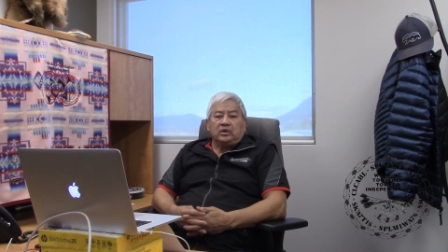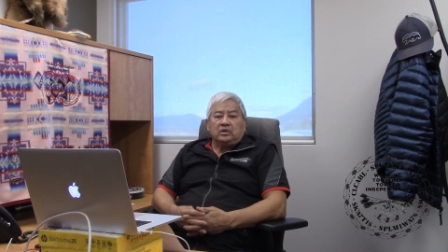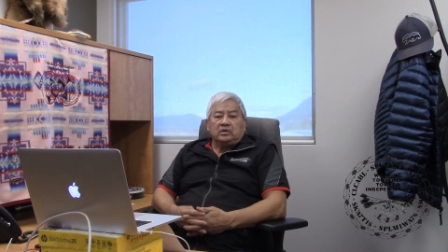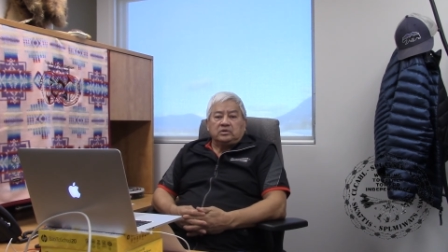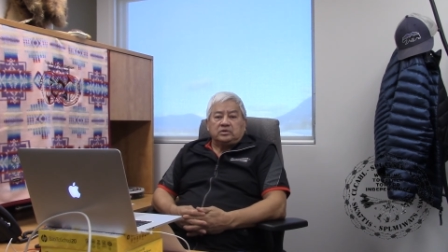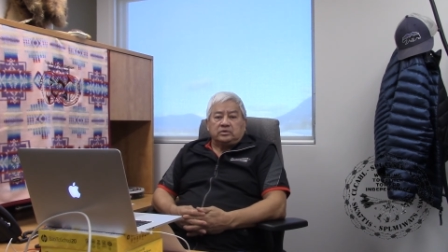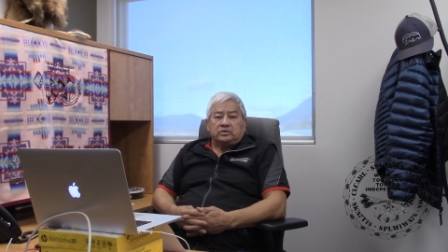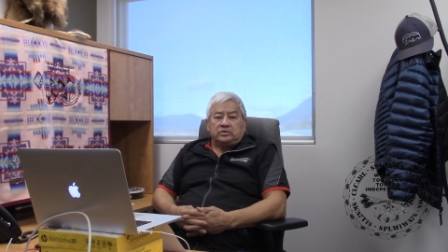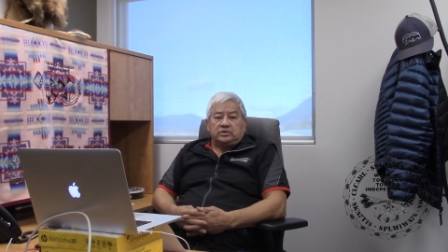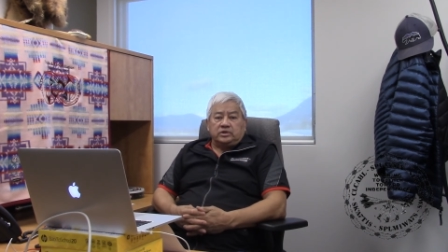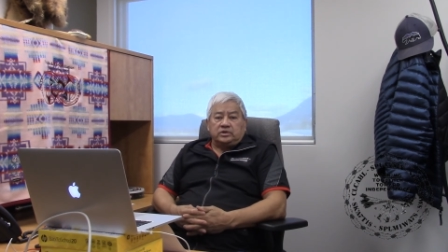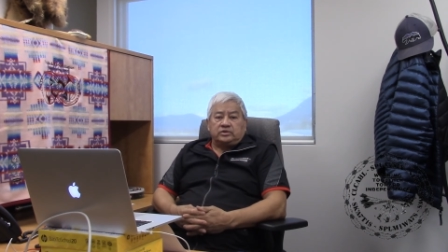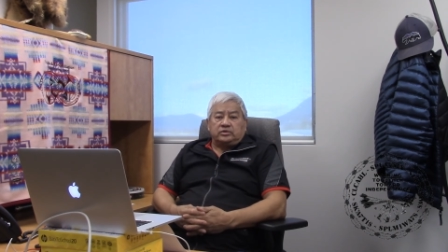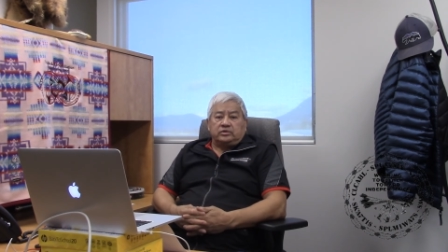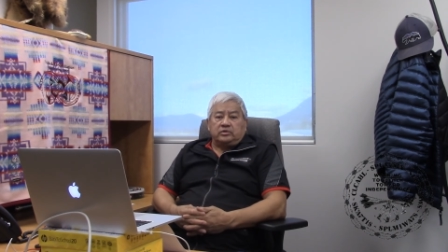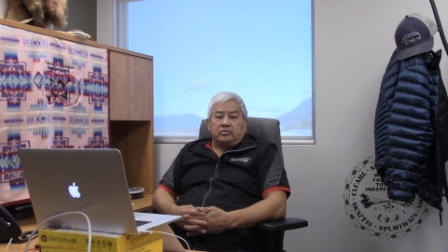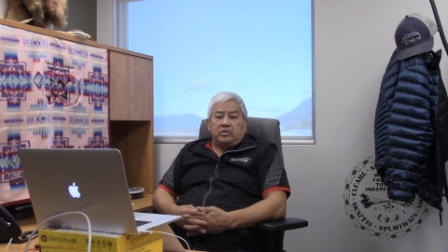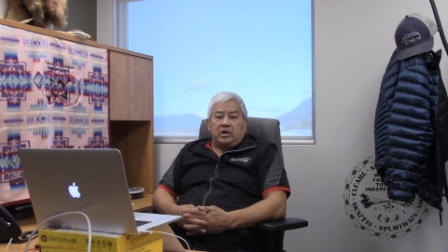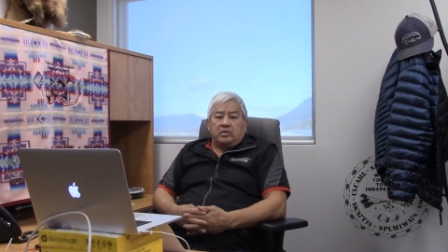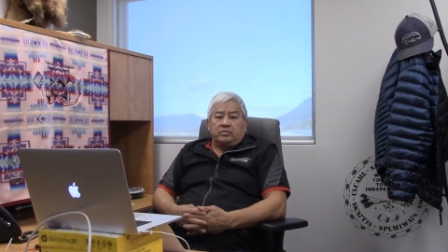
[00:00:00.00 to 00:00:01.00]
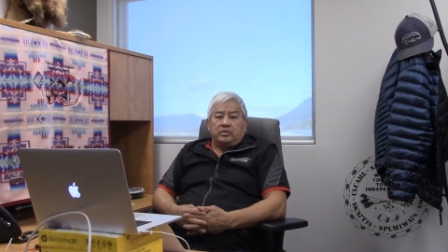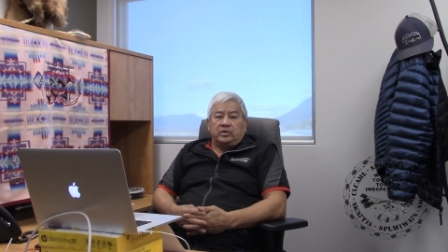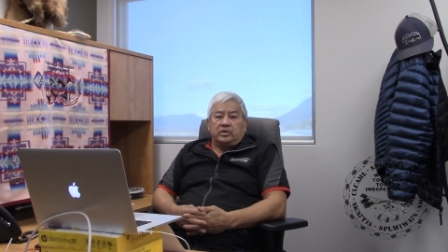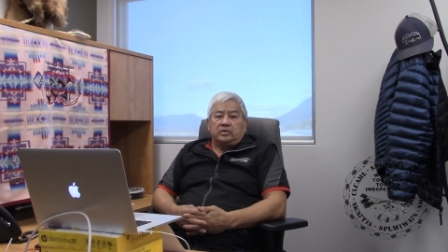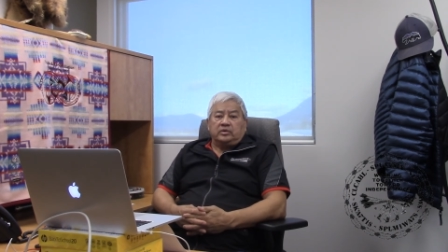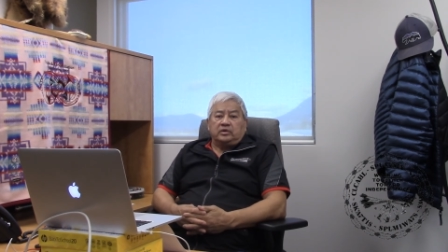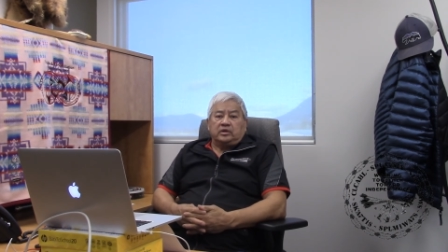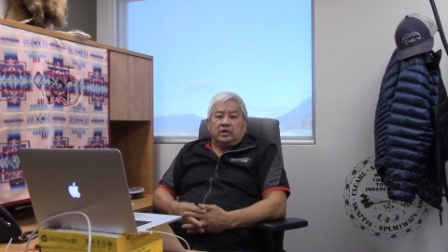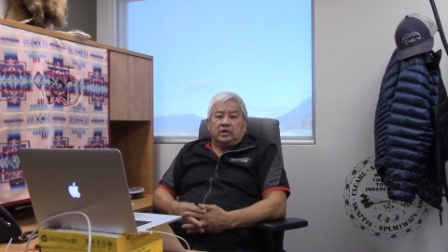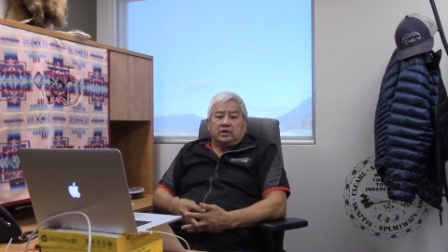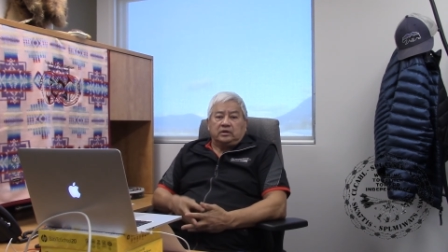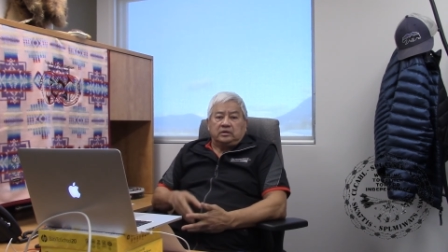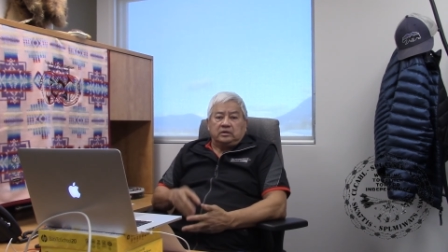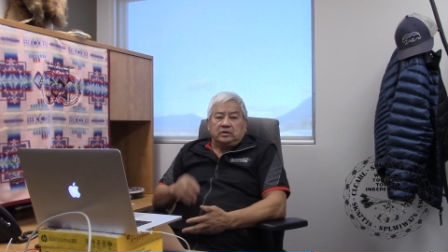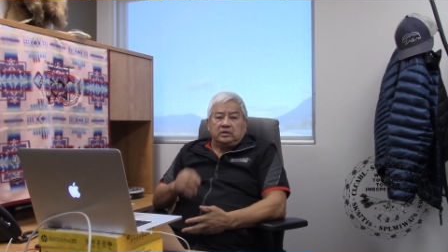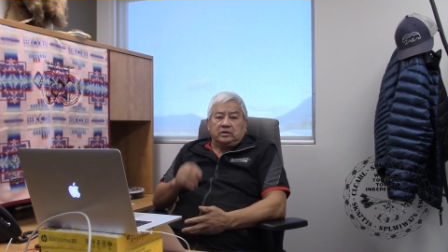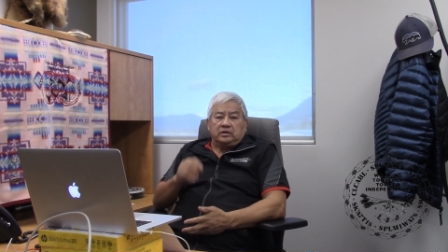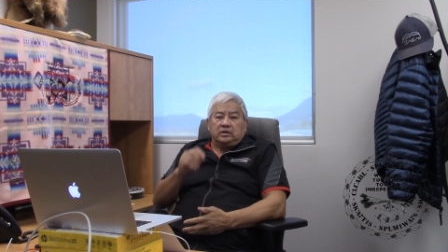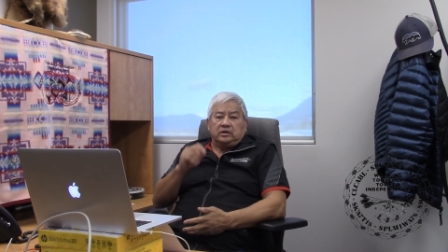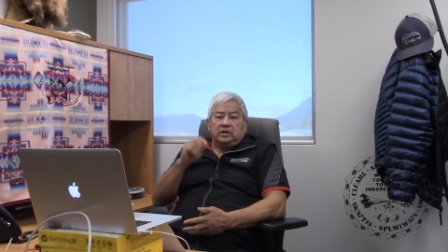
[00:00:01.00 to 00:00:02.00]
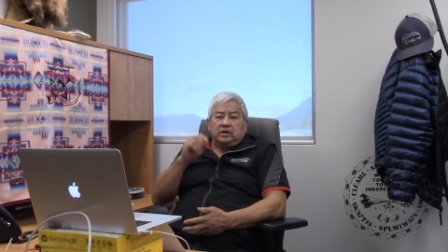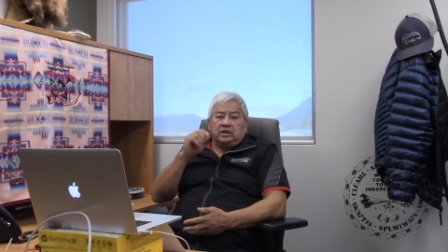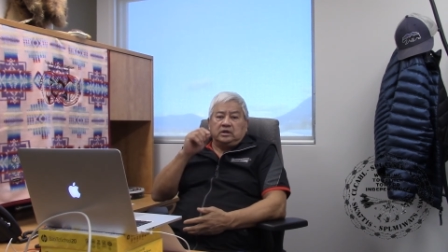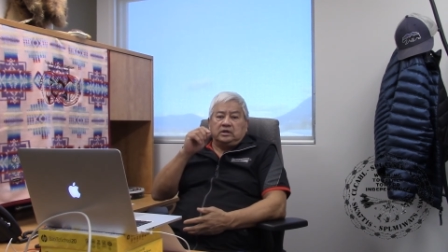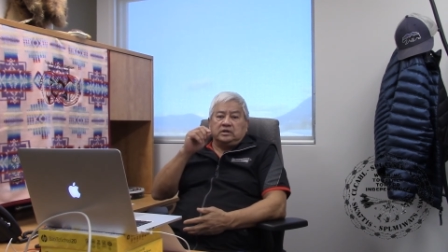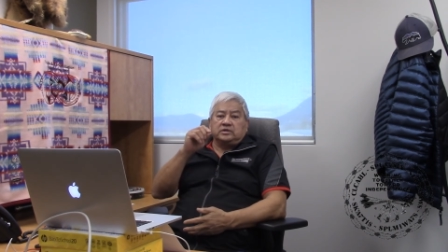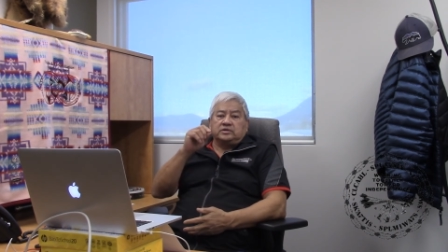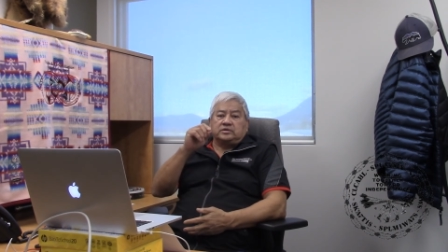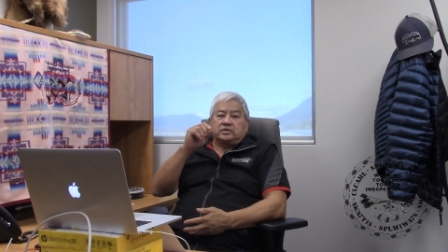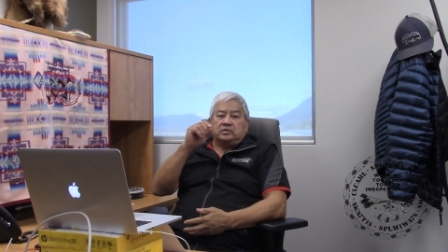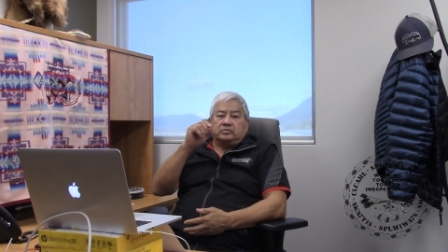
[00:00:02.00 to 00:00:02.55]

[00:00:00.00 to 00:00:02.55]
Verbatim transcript: So just remember that it is